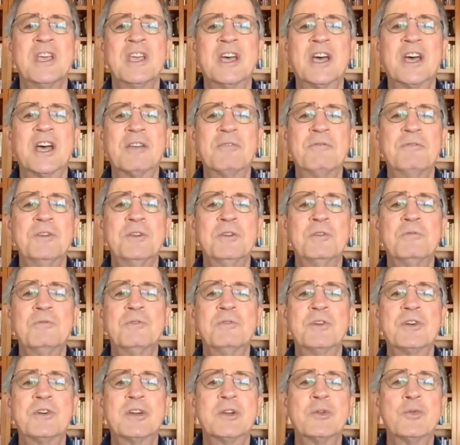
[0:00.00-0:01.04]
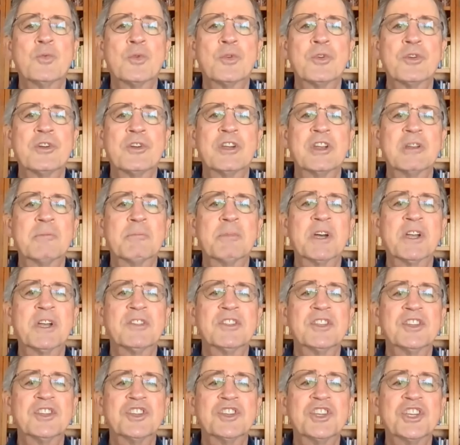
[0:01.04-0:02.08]
I feel very worried about
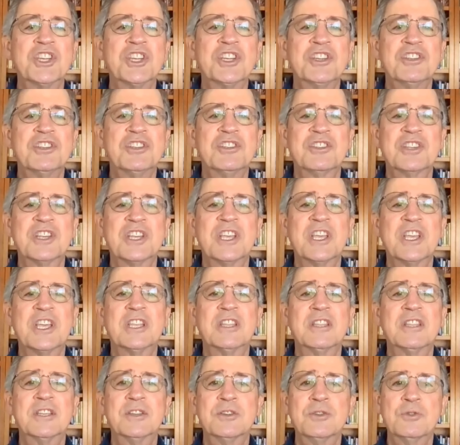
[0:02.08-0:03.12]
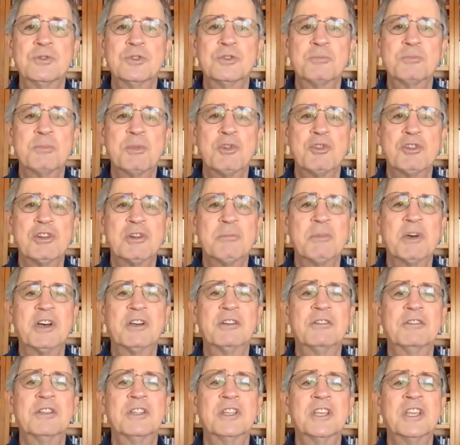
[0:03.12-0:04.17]
the changes ahead that you spoke
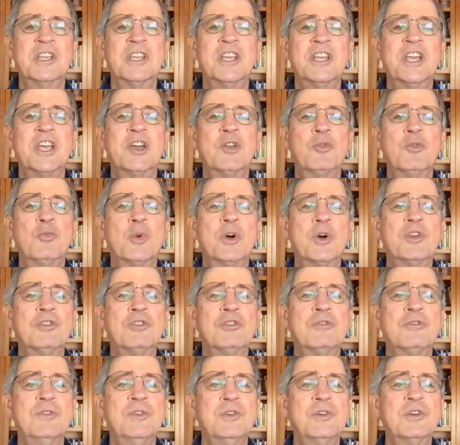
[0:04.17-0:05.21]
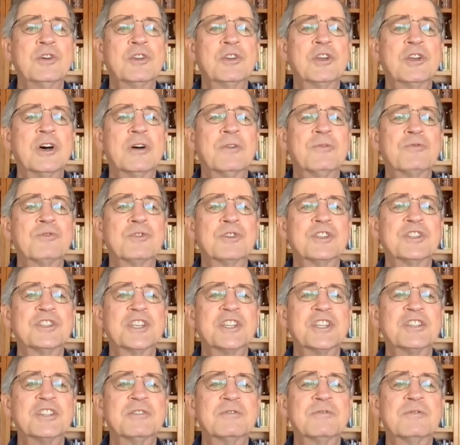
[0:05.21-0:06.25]
about, and wonder if you could offer a
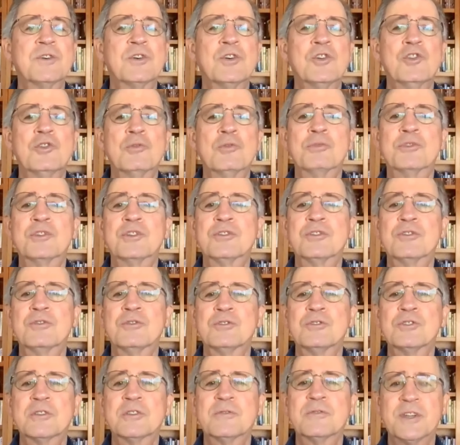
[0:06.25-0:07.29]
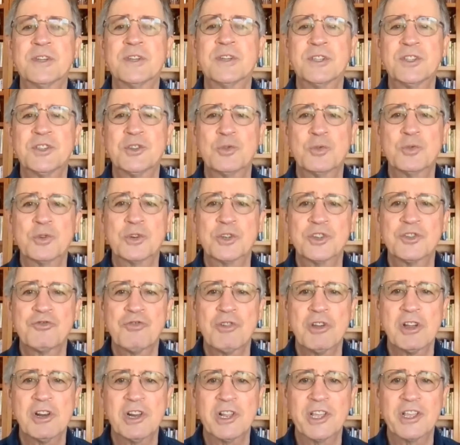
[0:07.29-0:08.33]
sense of hope to those of us who are
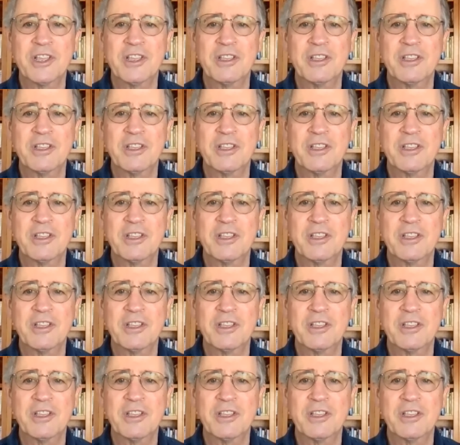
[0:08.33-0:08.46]
struggling.